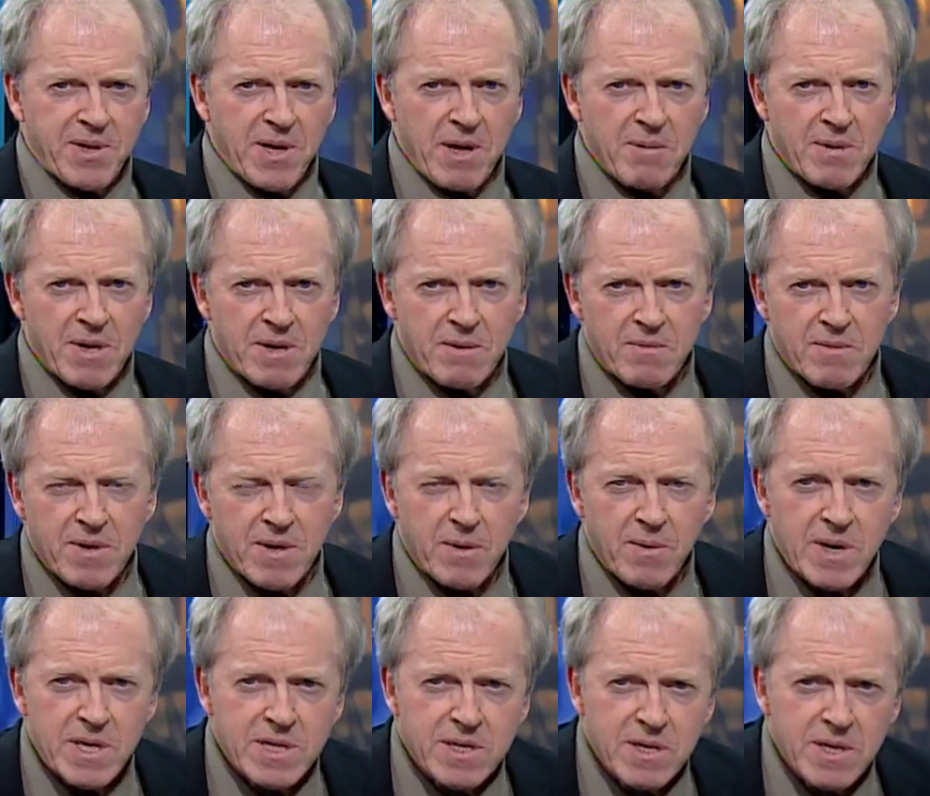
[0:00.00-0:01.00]
Tillman with a
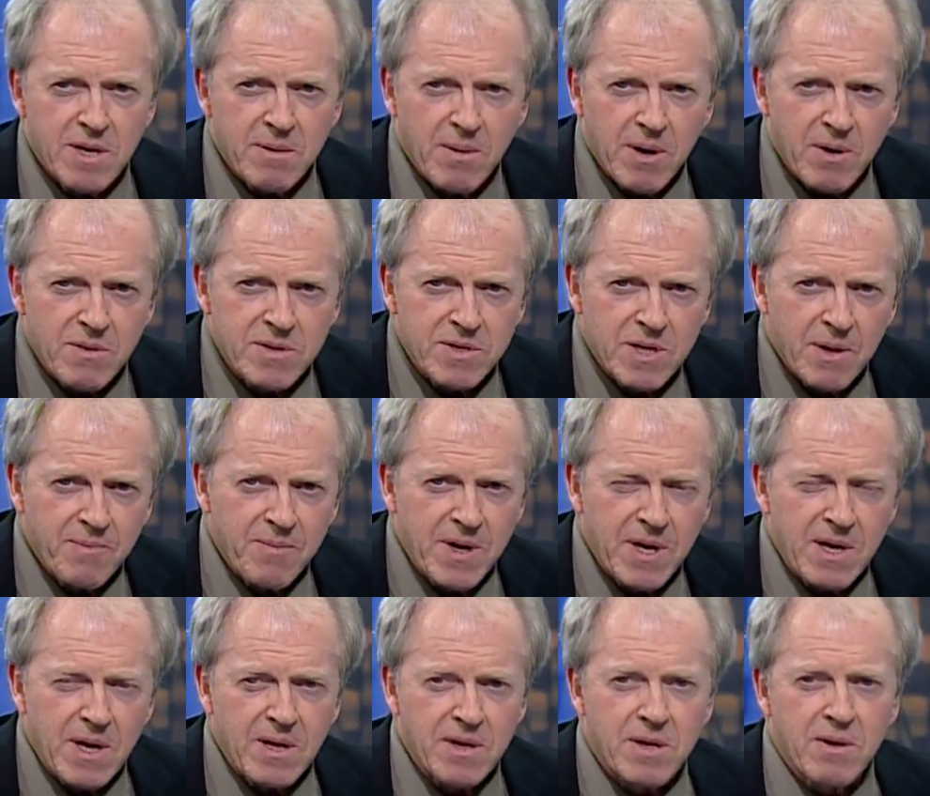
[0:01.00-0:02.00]
question about
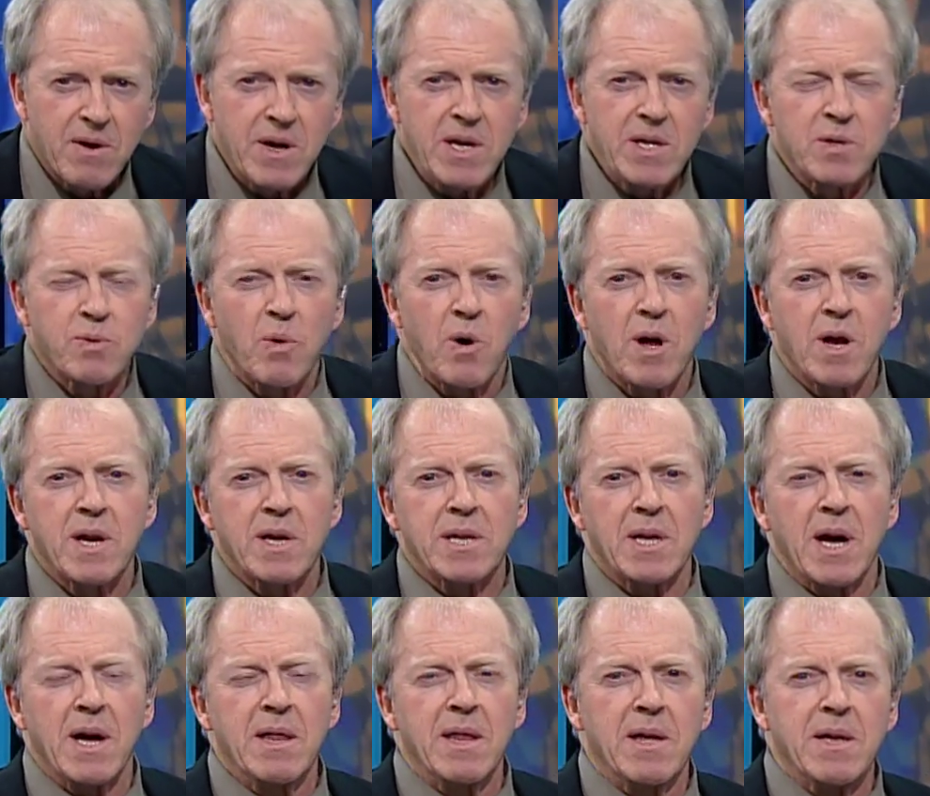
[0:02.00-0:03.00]
something that the Greens wanted
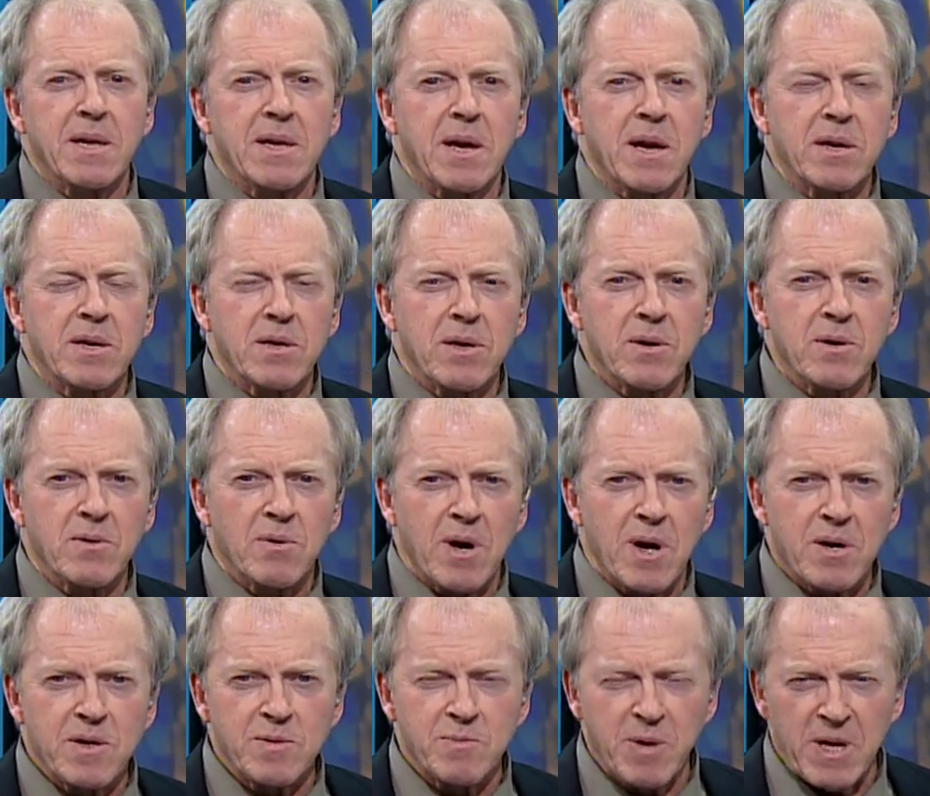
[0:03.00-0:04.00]
done that you didn't do.
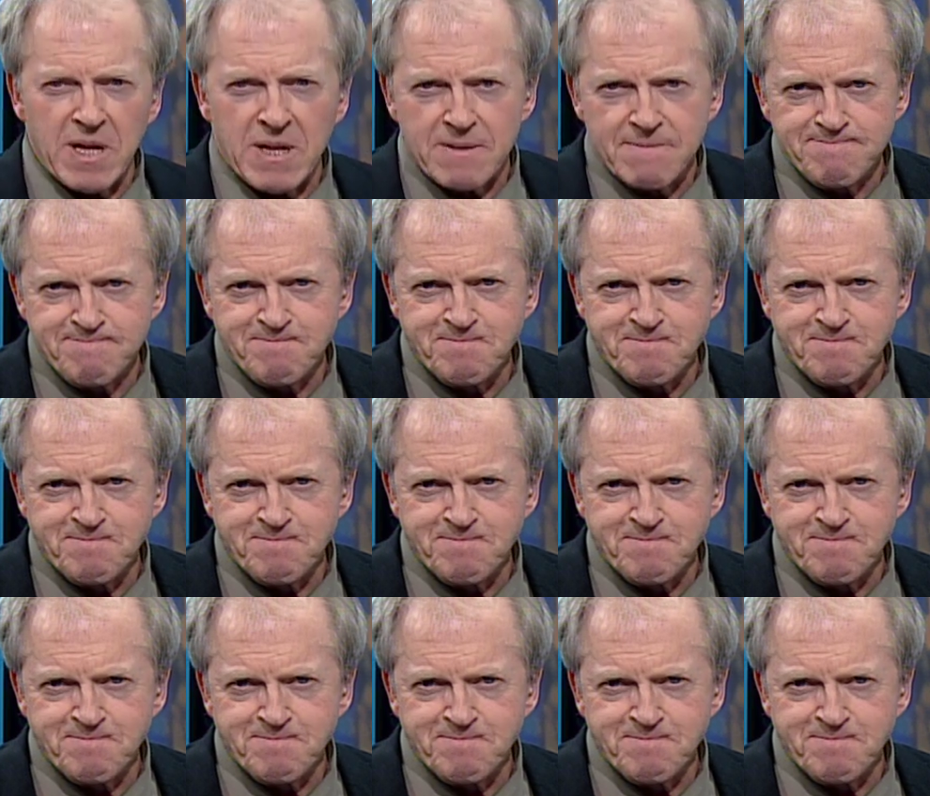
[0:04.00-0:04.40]
Here's Bill.